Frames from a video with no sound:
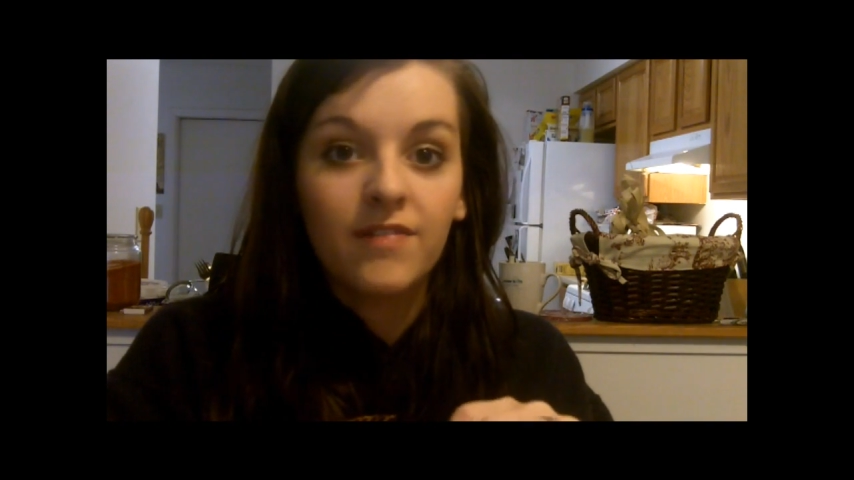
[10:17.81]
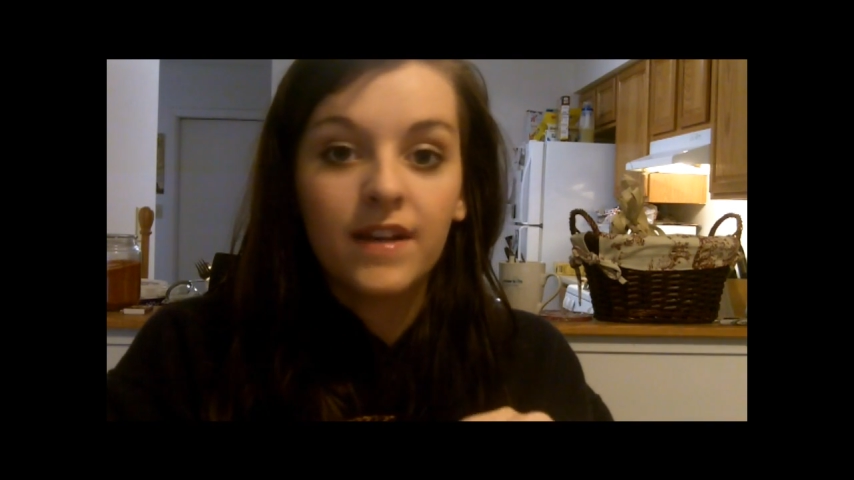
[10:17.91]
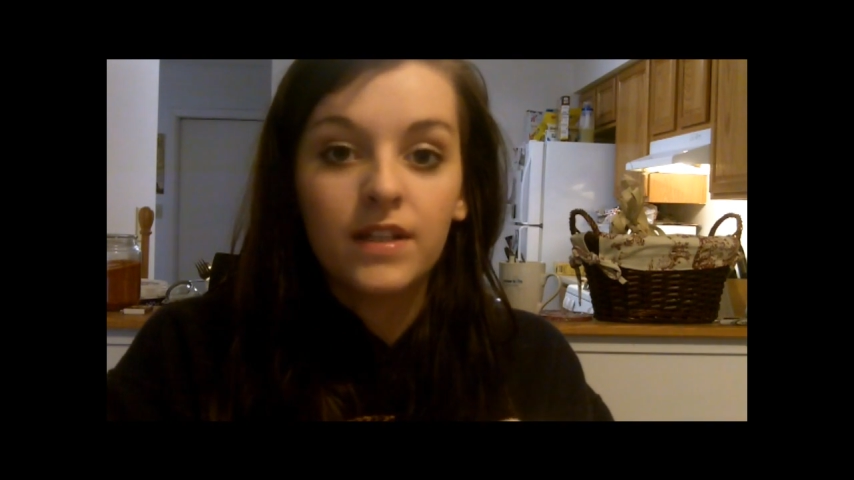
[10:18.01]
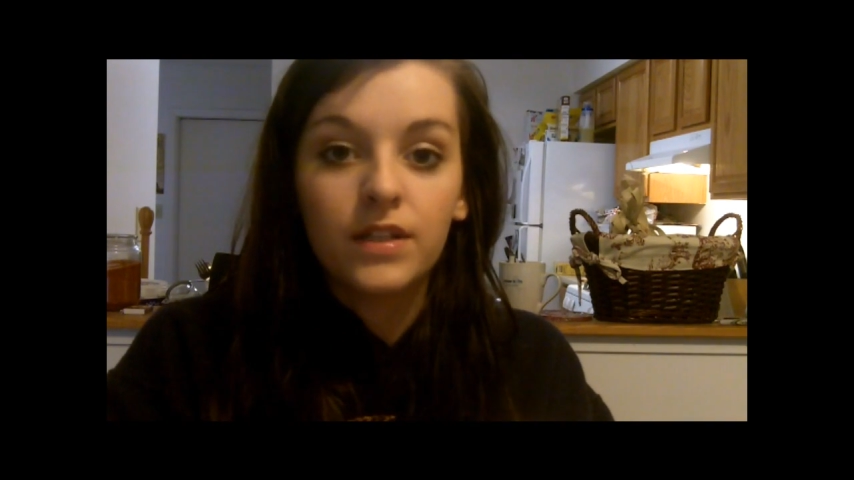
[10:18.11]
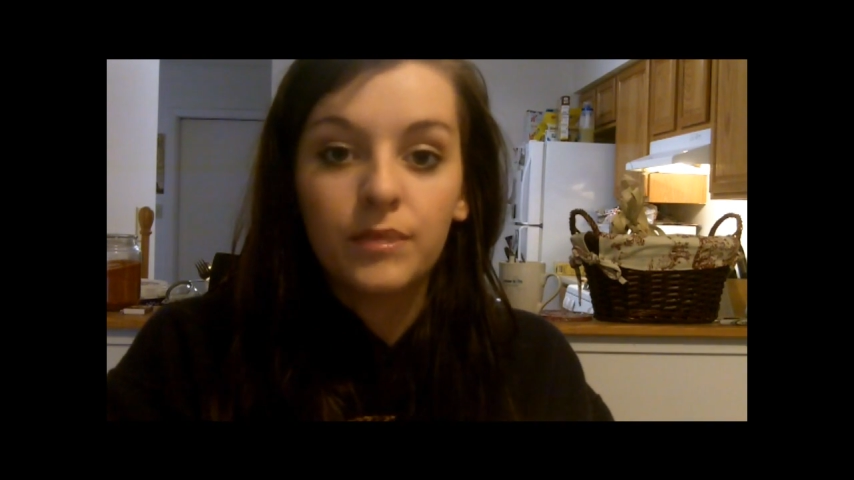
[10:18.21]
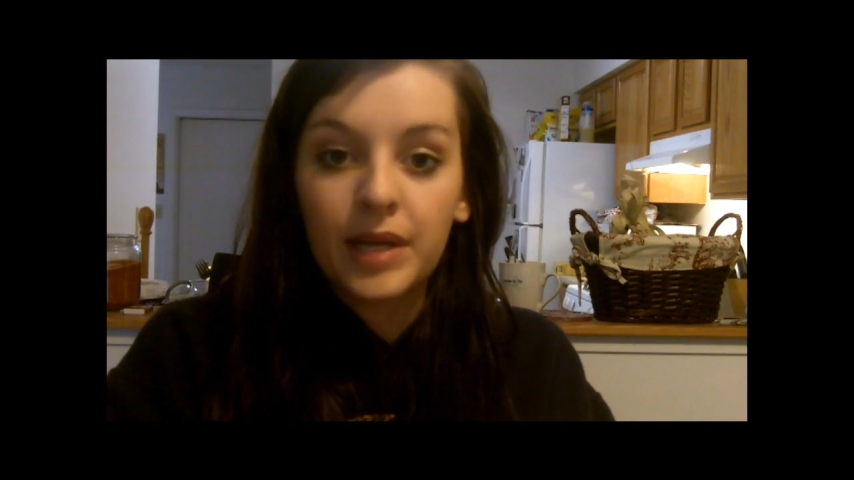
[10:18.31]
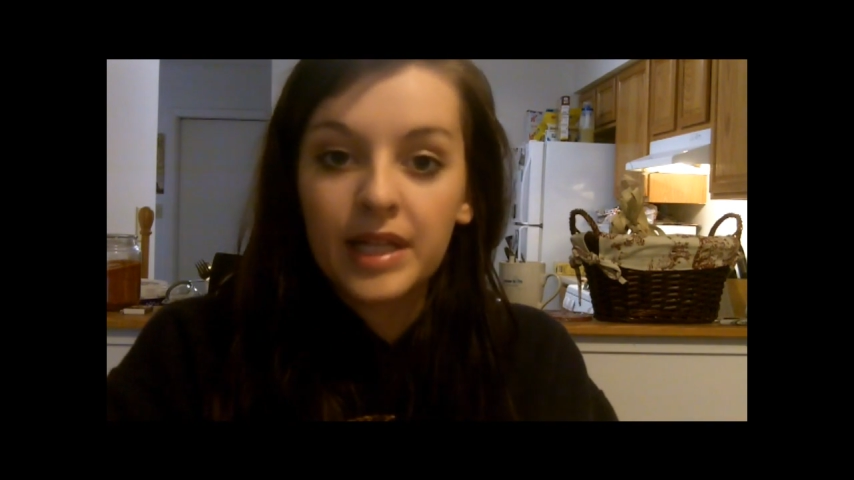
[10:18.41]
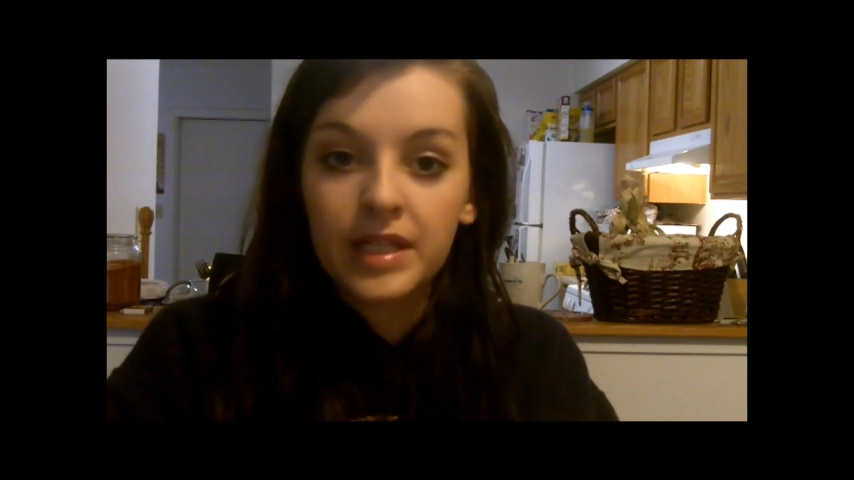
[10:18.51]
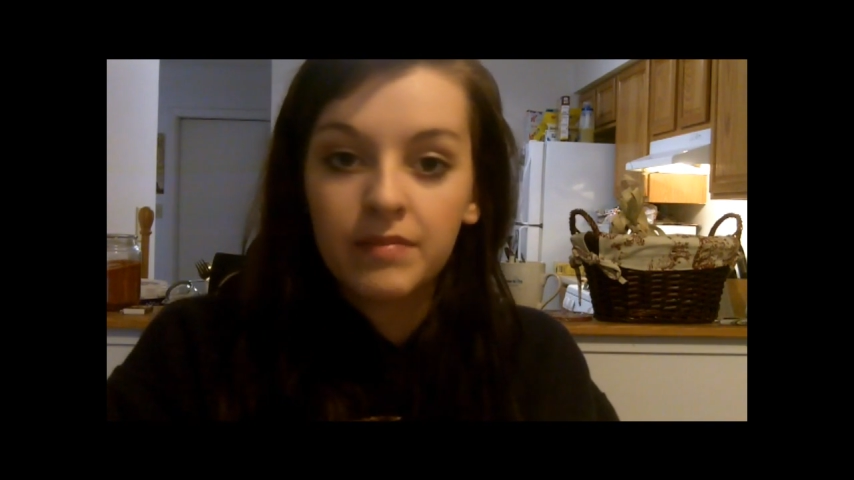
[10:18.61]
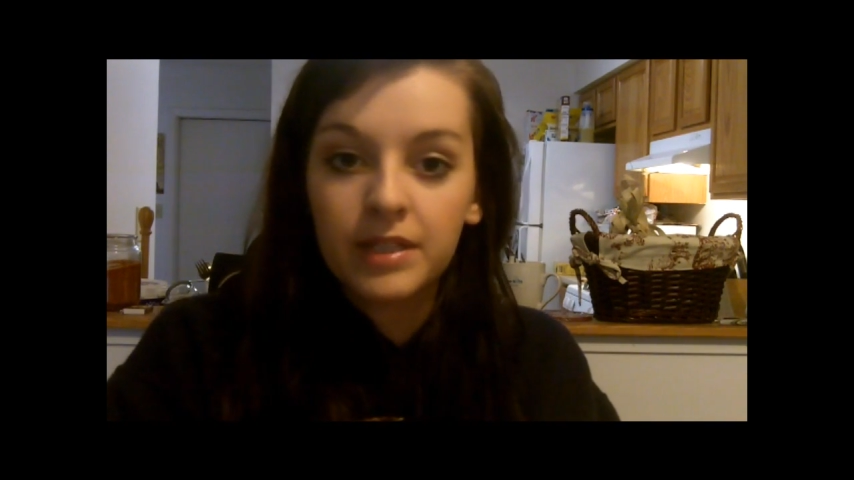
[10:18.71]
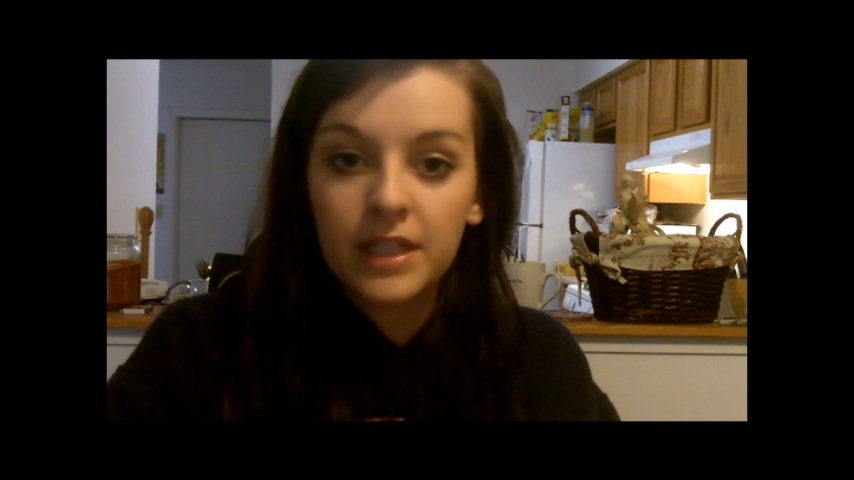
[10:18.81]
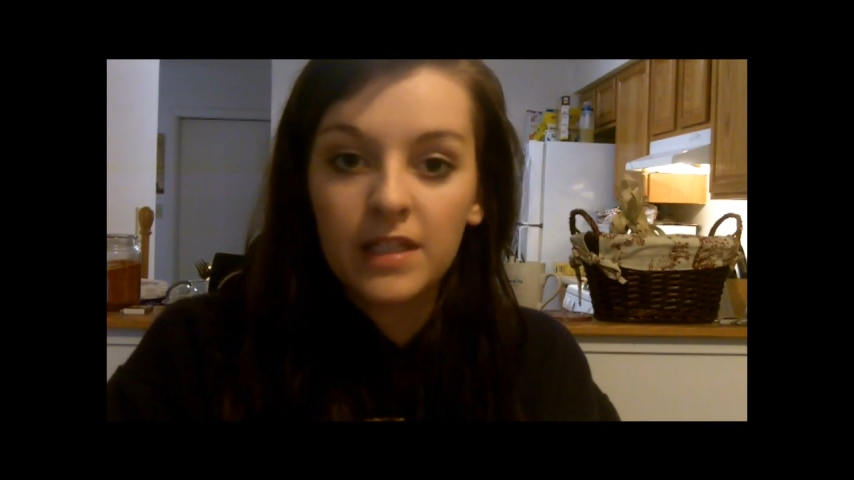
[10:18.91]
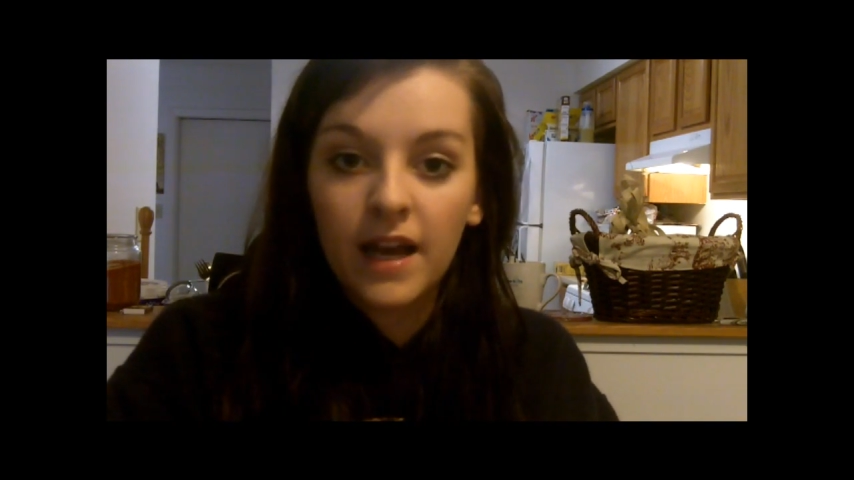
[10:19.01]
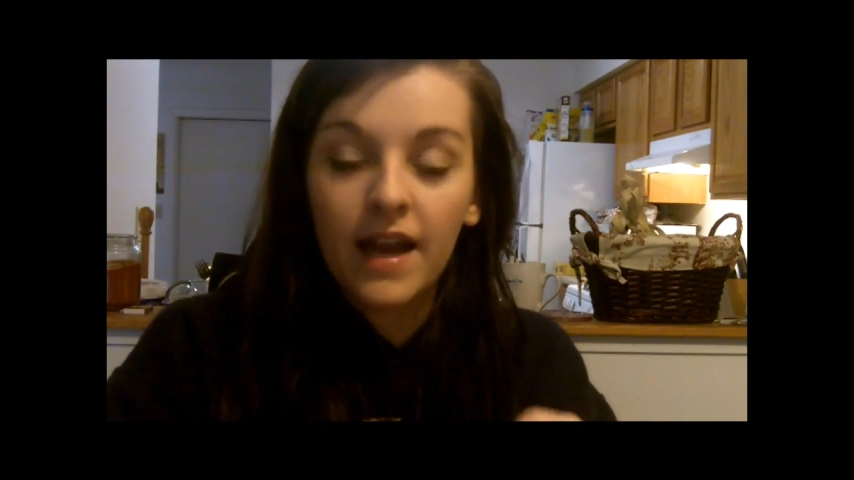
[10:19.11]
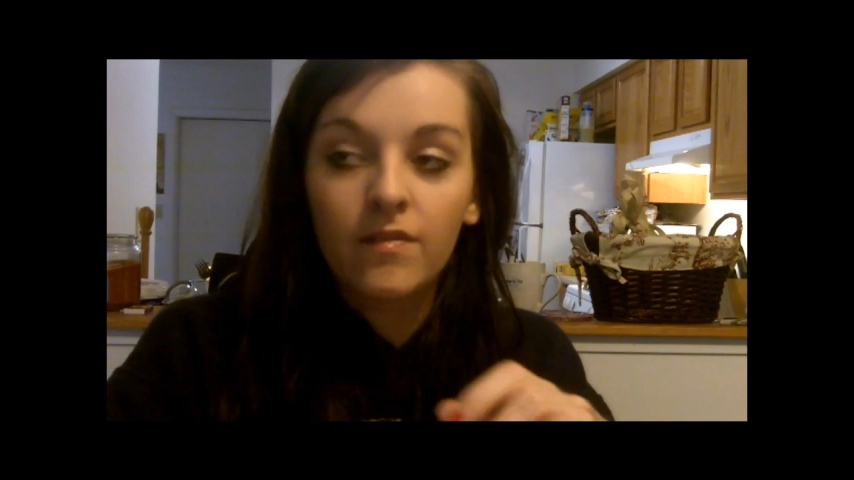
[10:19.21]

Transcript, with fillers: I found a new bath company.